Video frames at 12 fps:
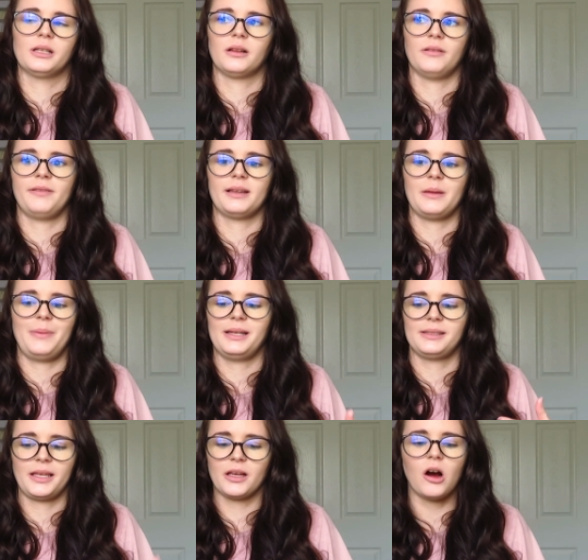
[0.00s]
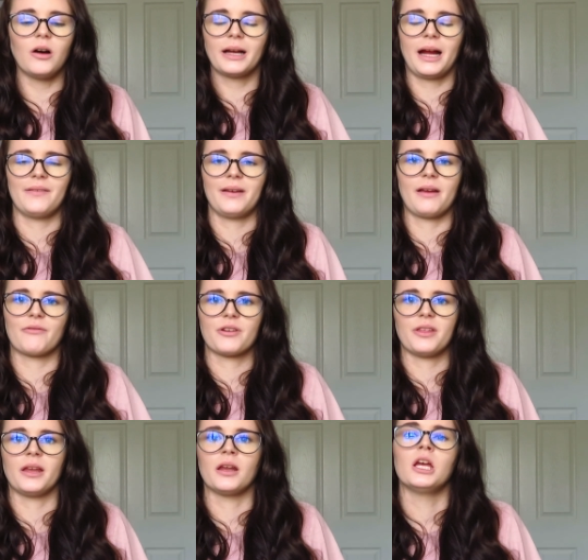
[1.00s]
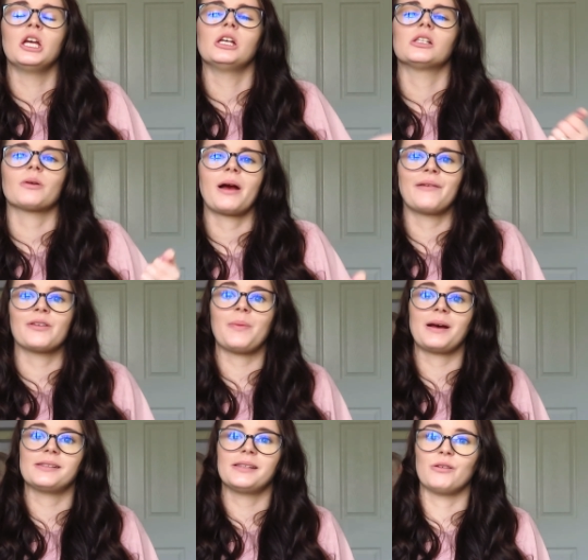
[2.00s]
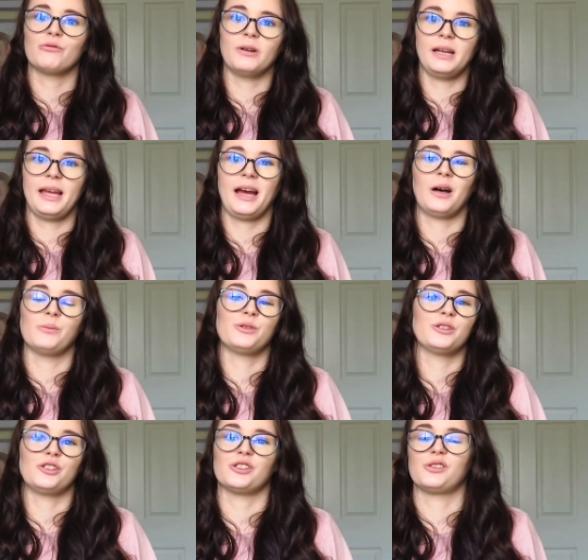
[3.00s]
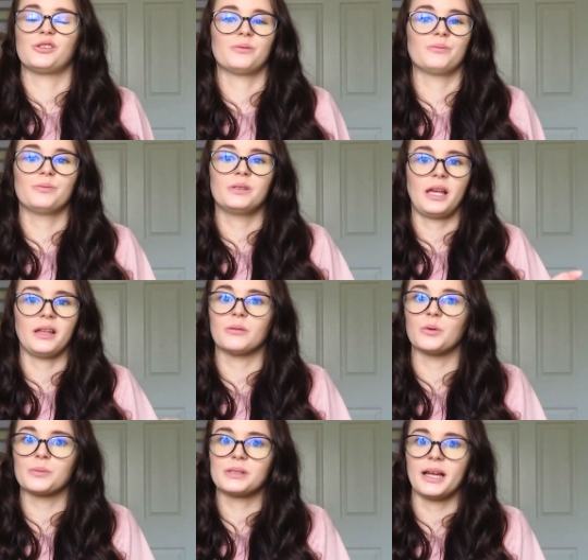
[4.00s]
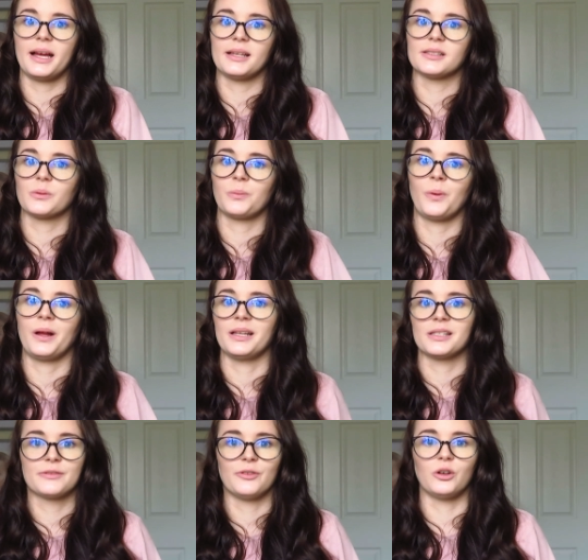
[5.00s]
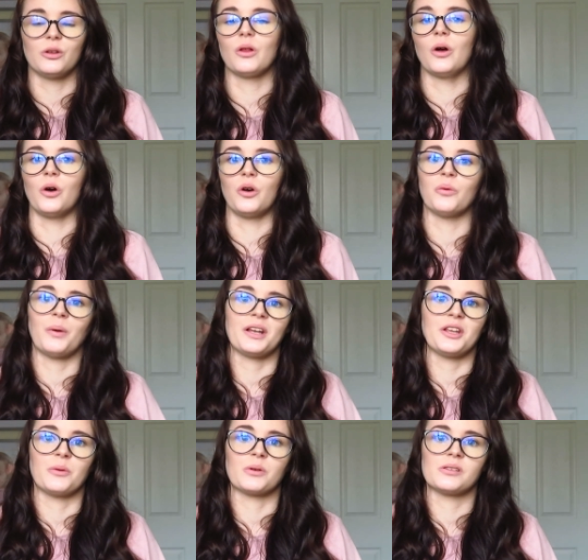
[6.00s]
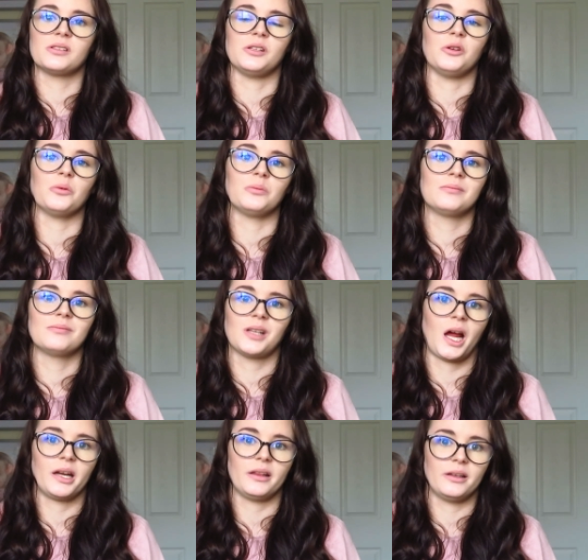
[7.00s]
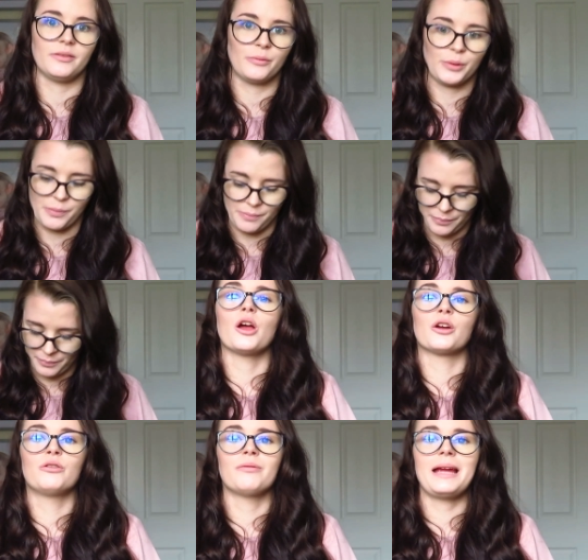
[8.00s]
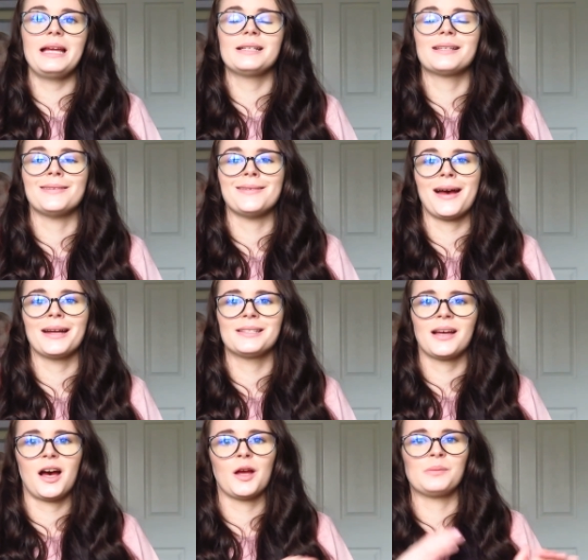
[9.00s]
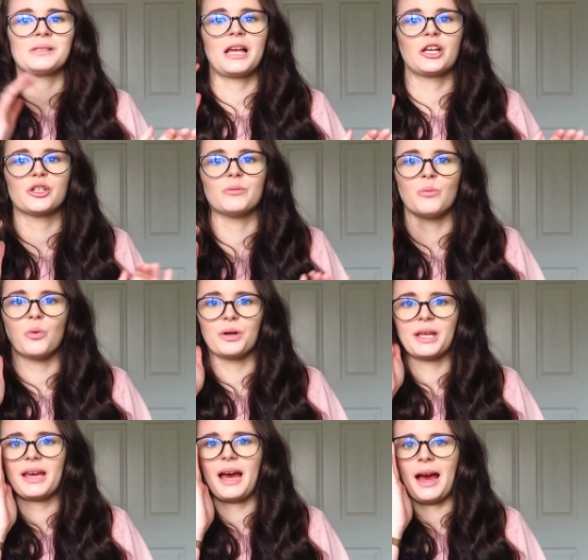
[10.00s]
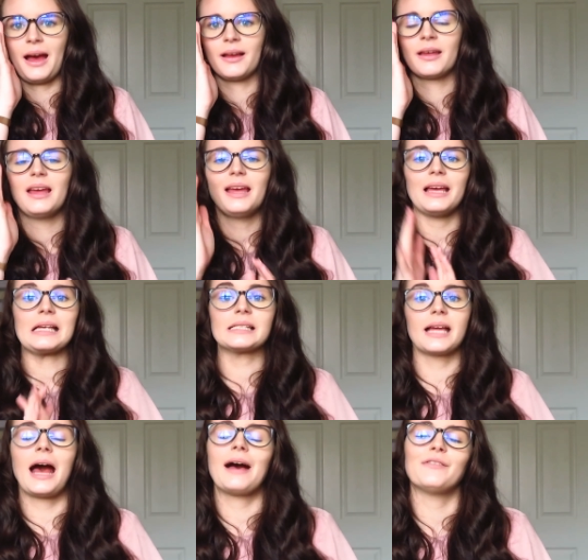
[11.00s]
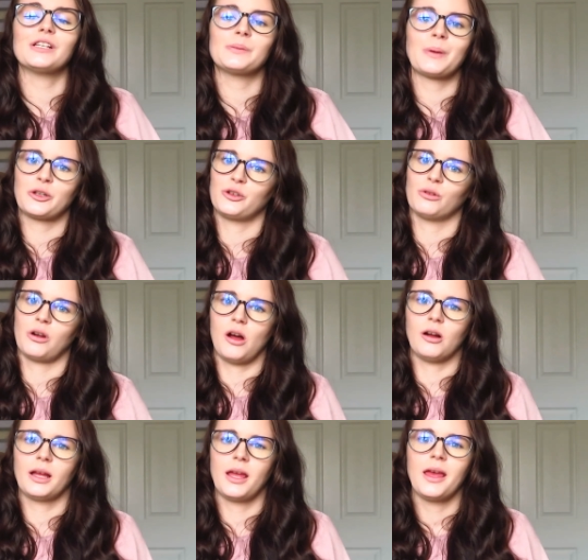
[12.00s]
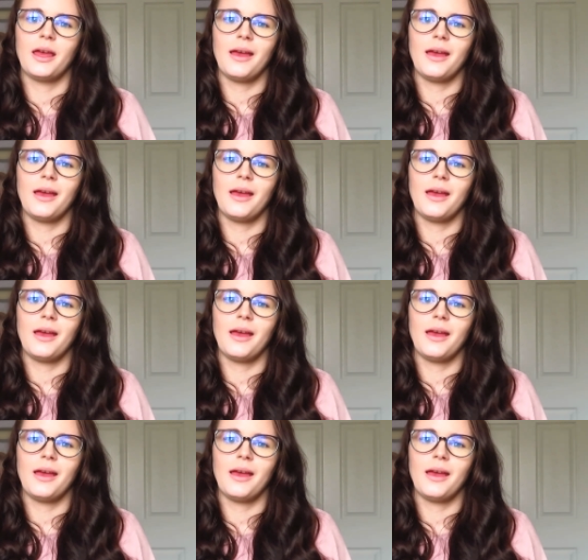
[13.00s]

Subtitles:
of little fiddly bits that you can't carry everything. So having a basket really helps to just take them upstairs when it's full or when you want to tidy the living room. A great nighttime / morning hack is to have a special clock